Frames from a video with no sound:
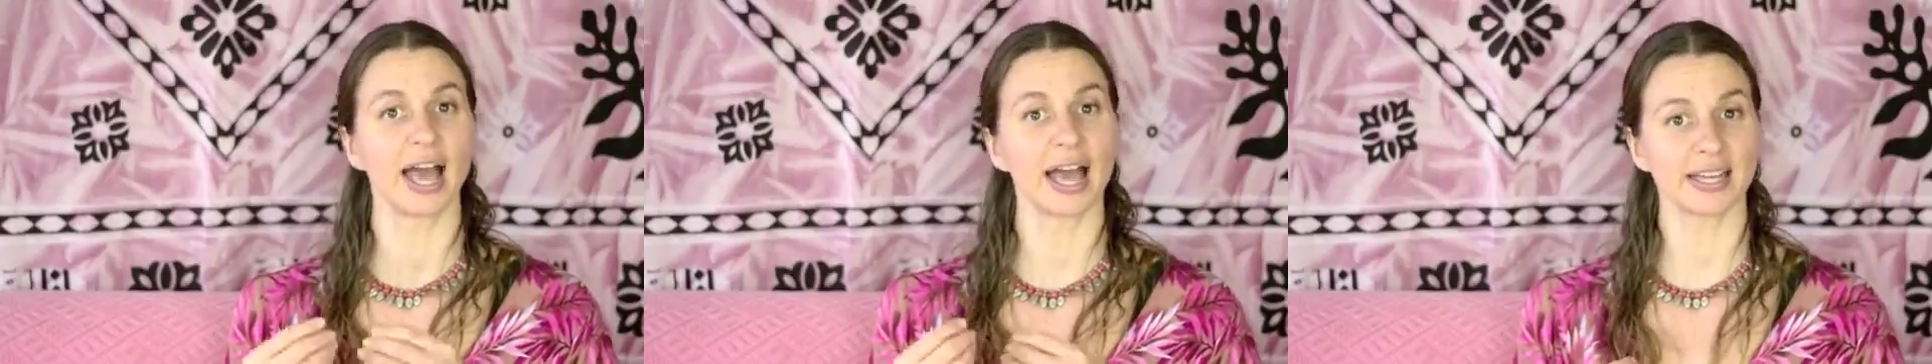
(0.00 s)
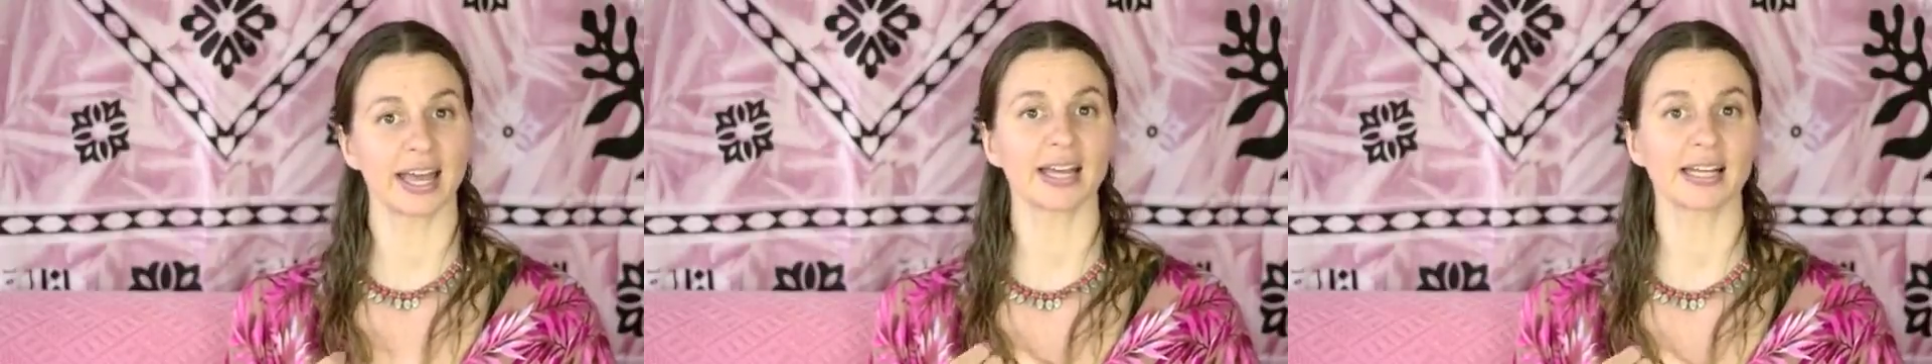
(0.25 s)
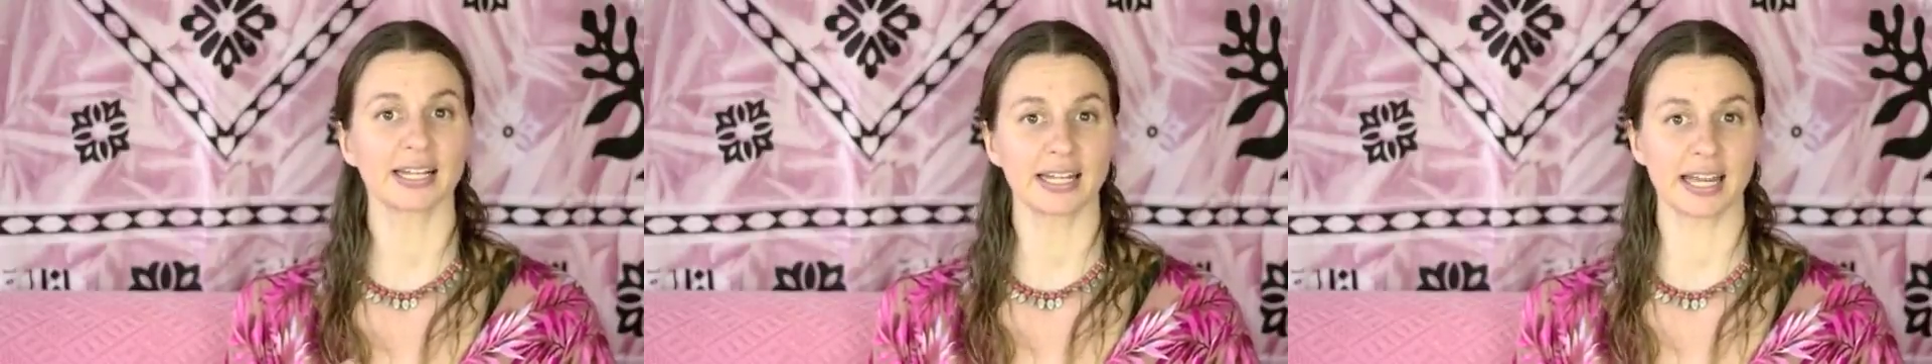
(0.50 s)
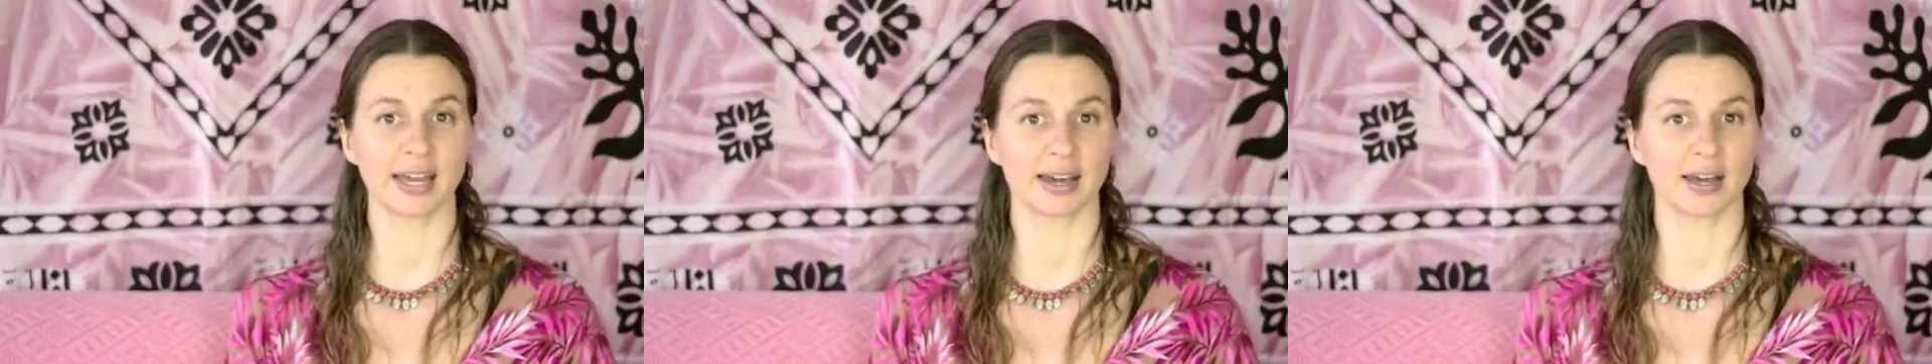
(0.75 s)
and get
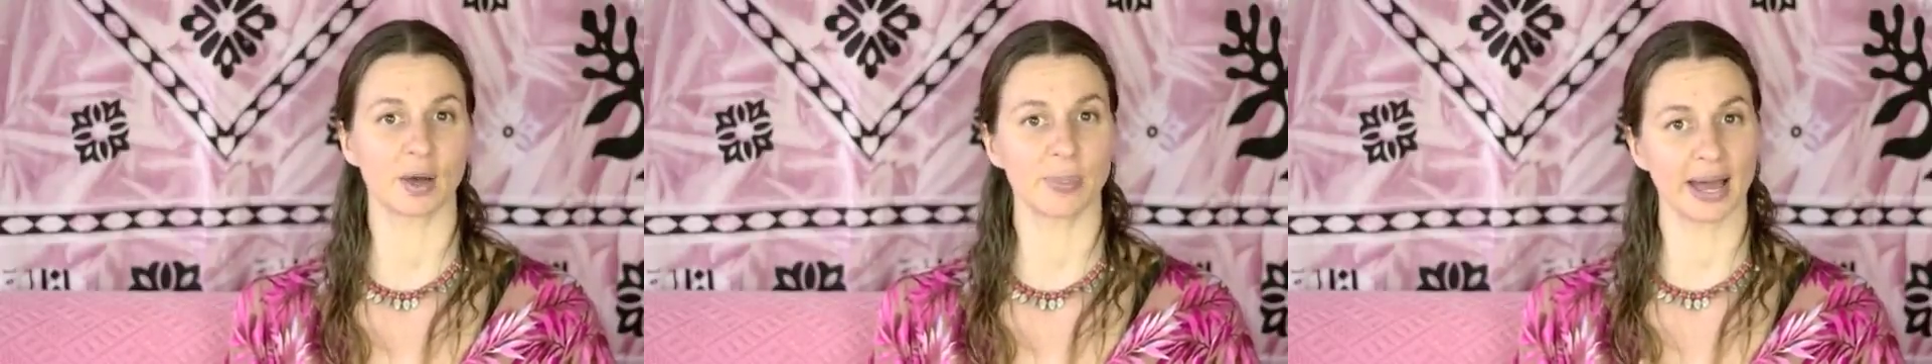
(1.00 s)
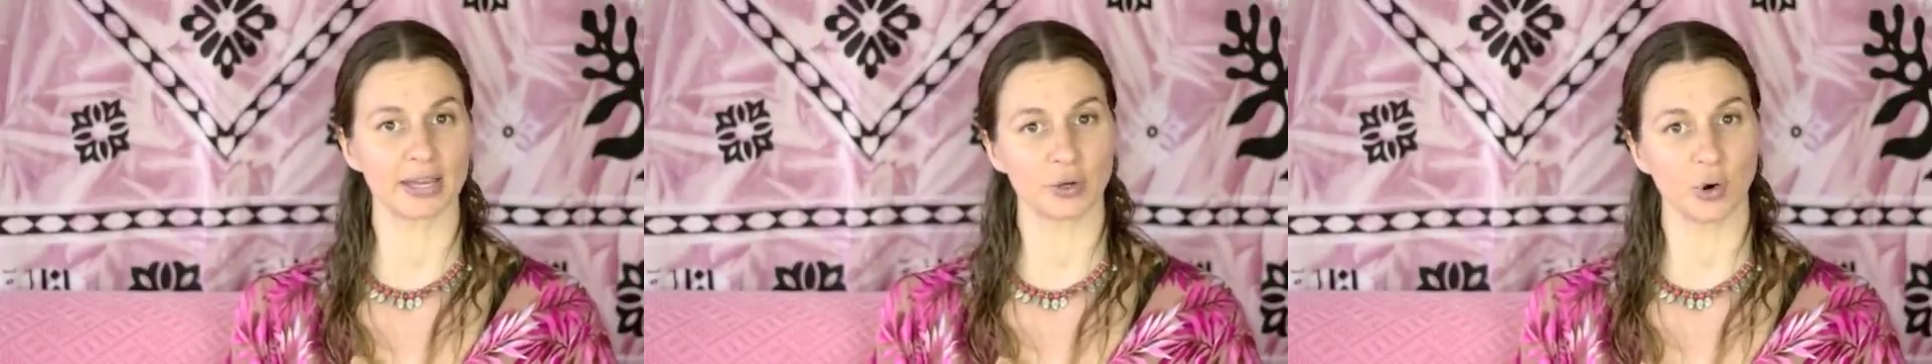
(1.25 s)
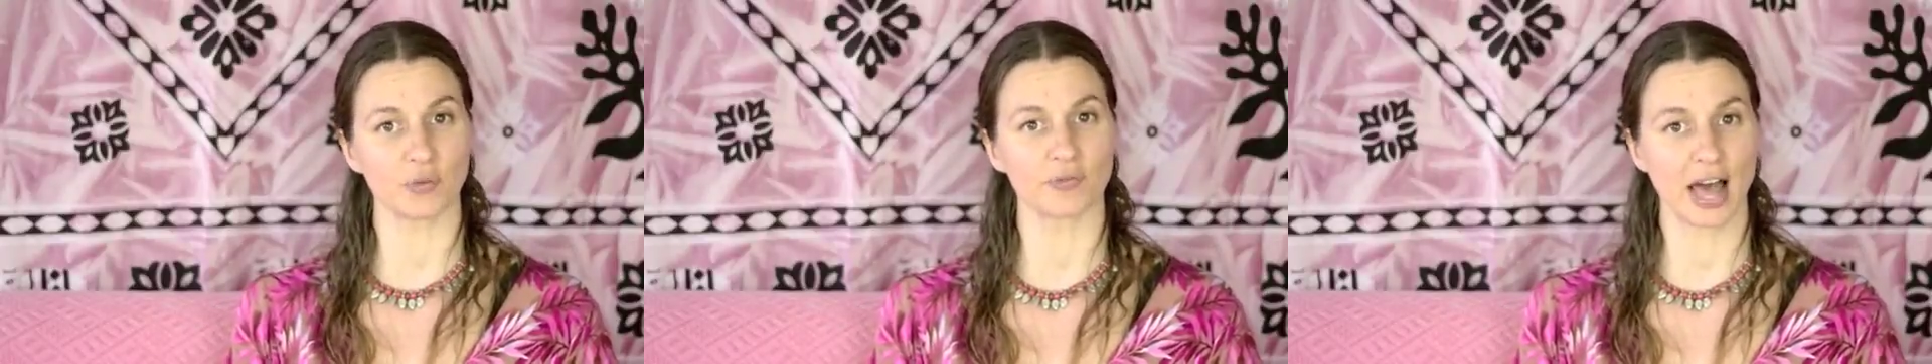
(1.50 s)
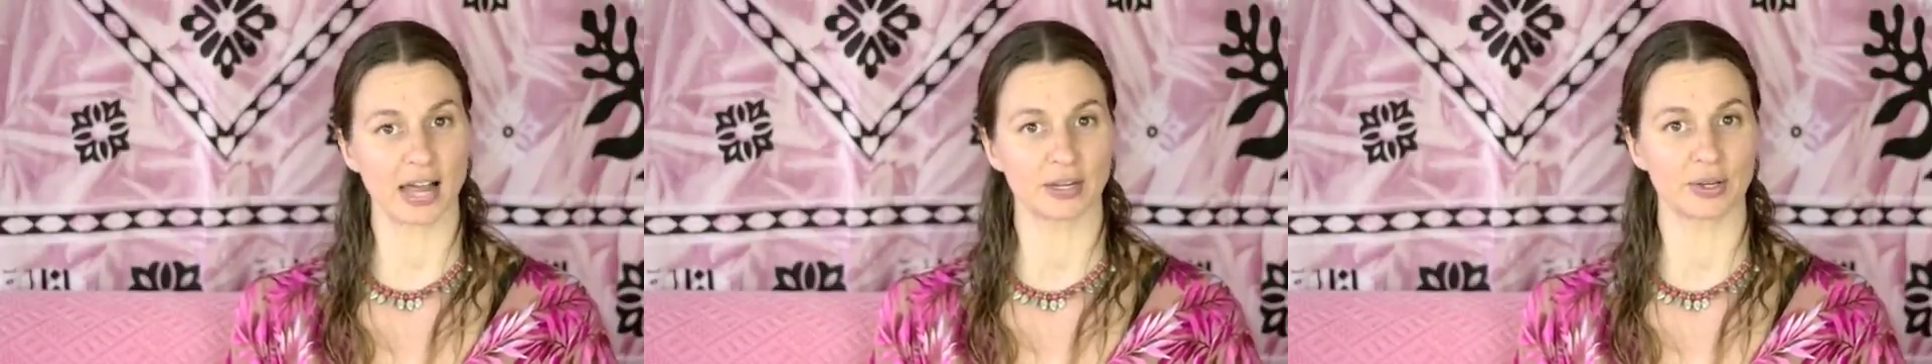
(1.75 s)
clear about your
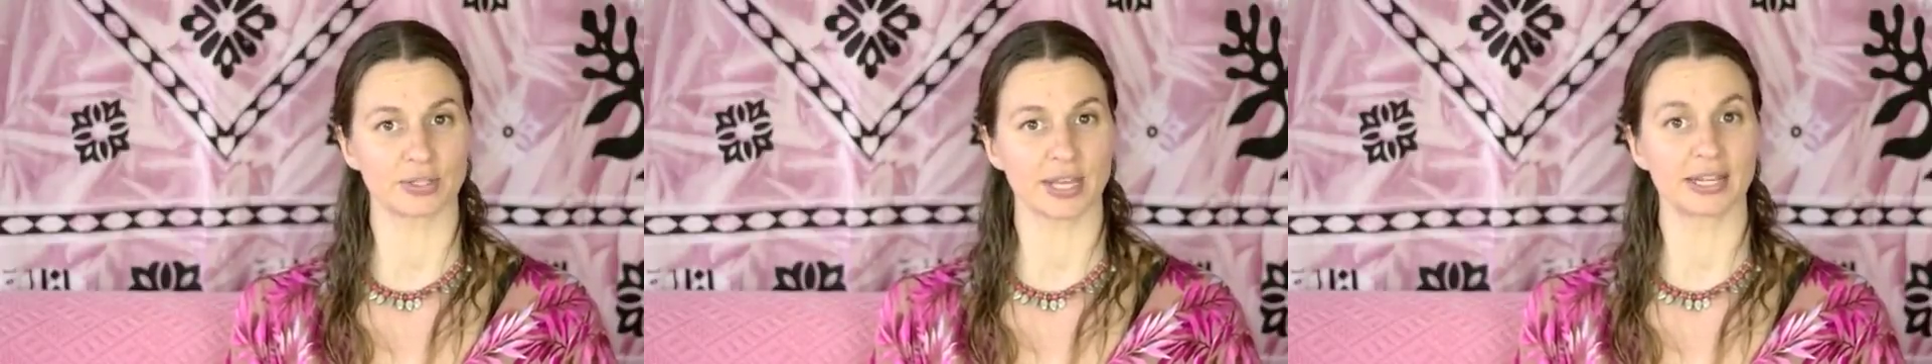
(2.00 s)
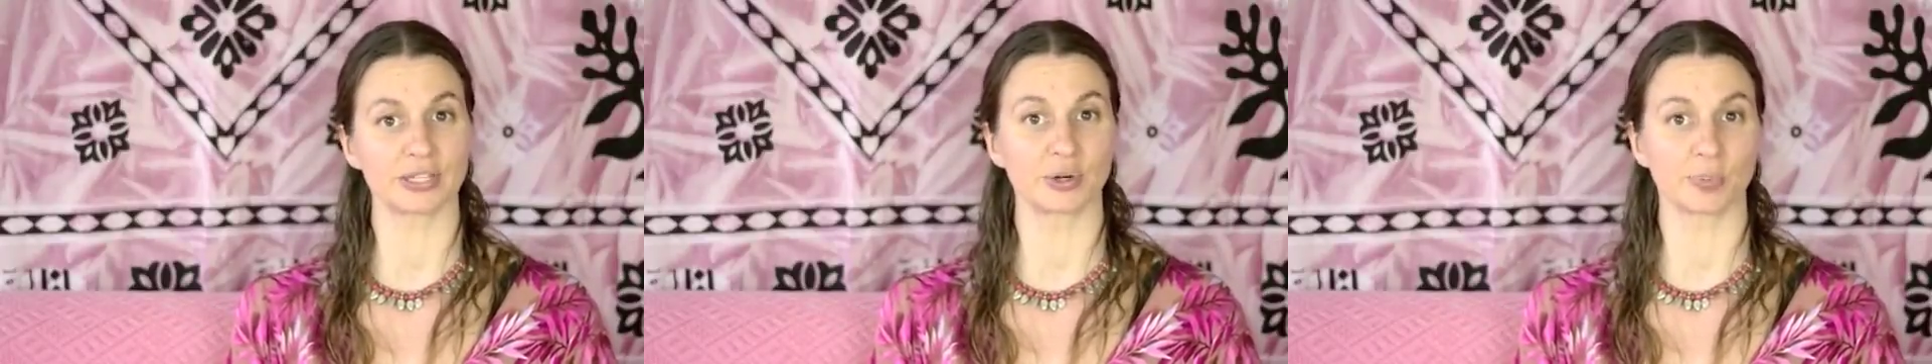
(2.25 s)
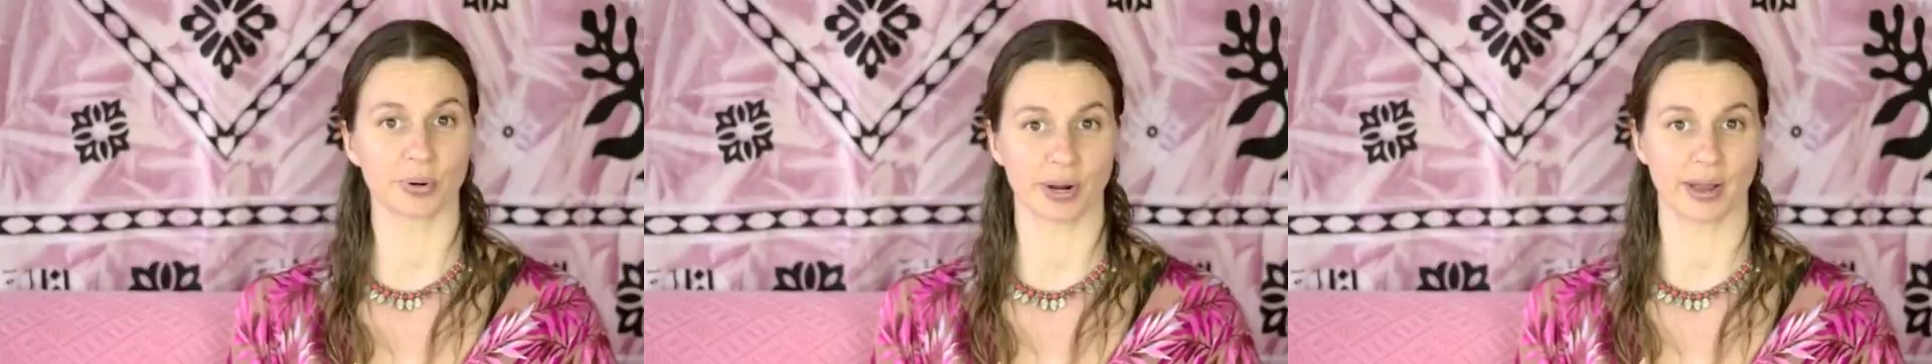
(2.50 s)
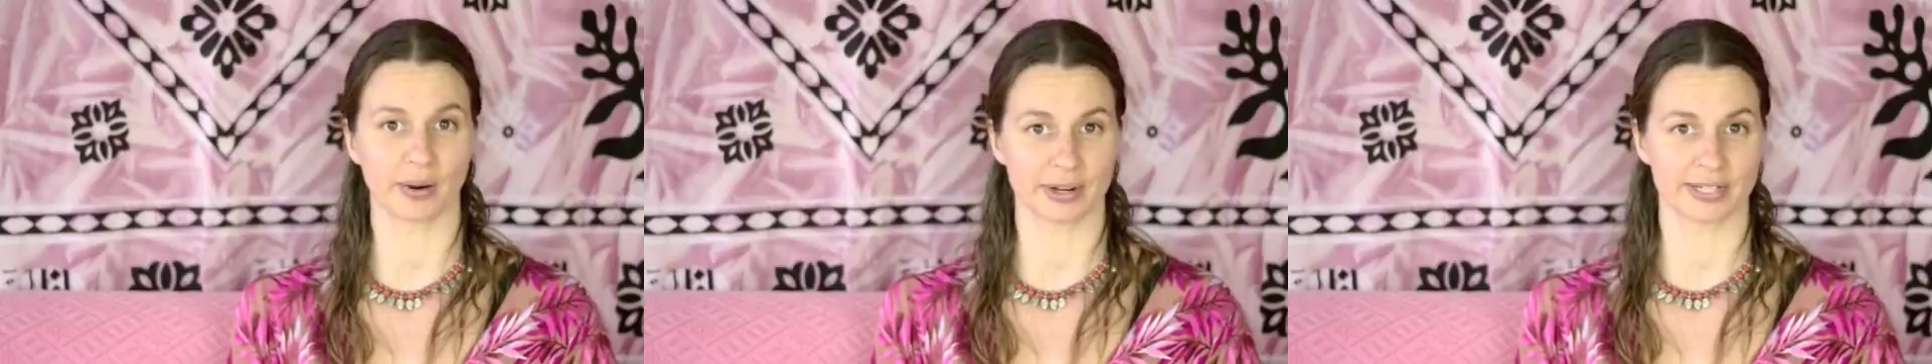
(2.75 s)
values and your
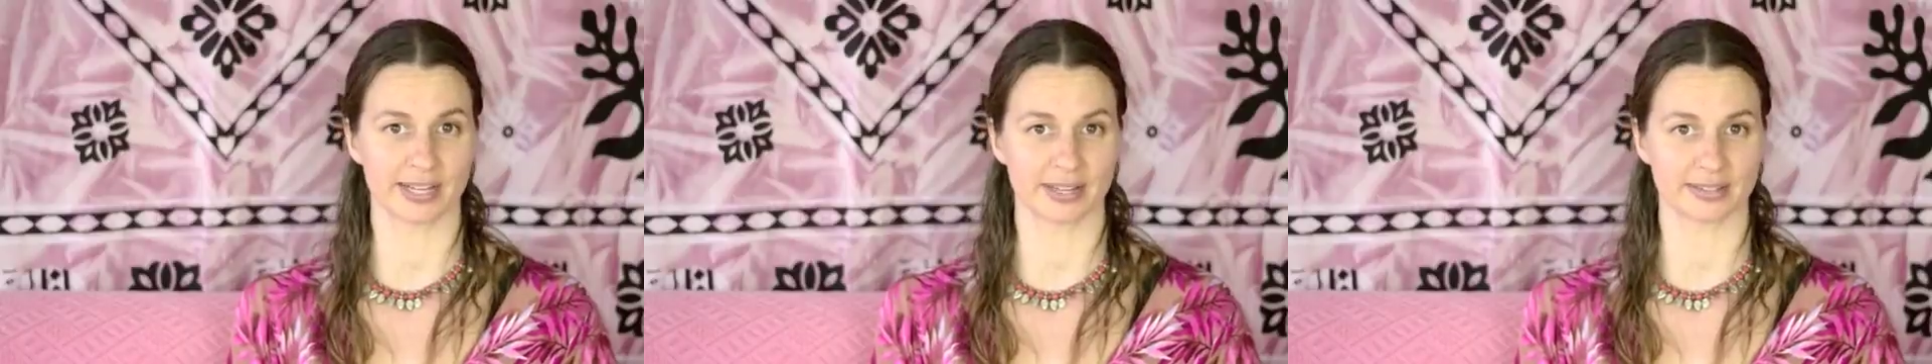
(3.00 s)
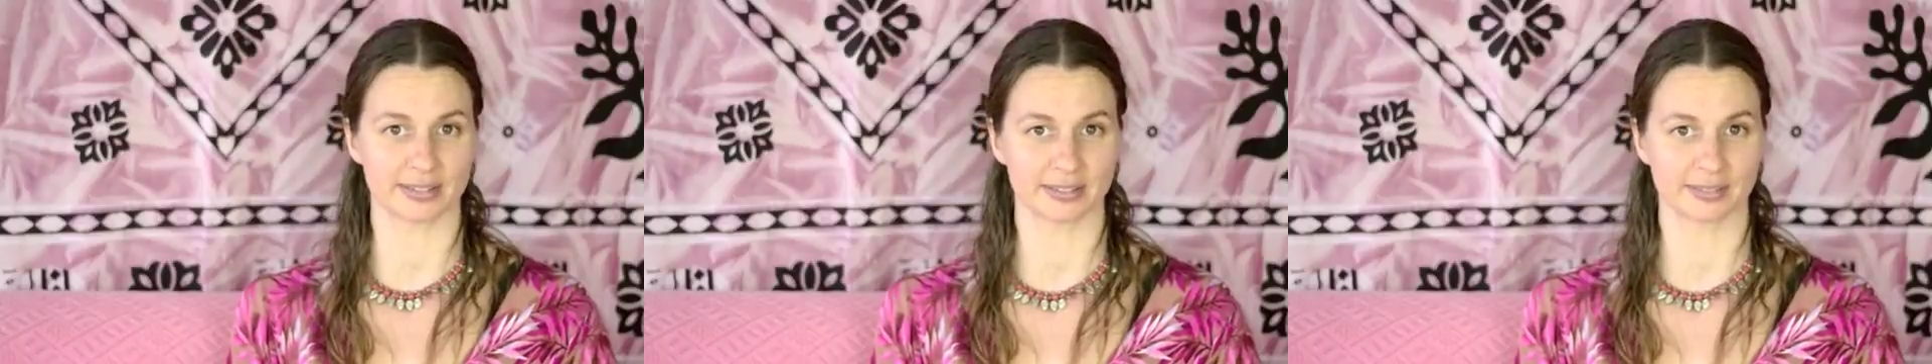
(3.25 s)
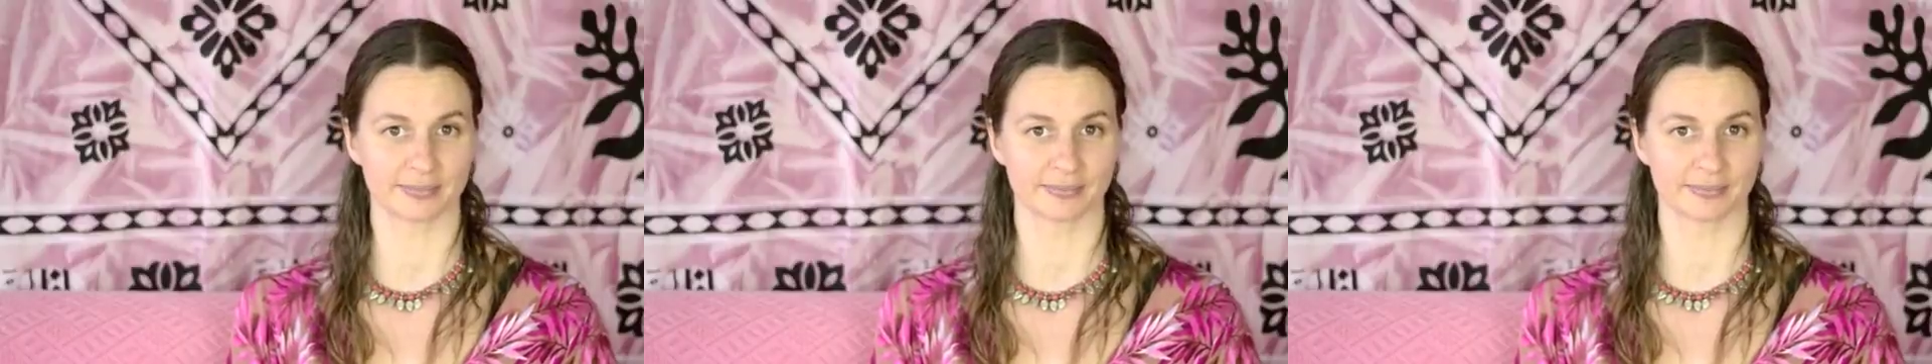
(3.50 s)
priorities.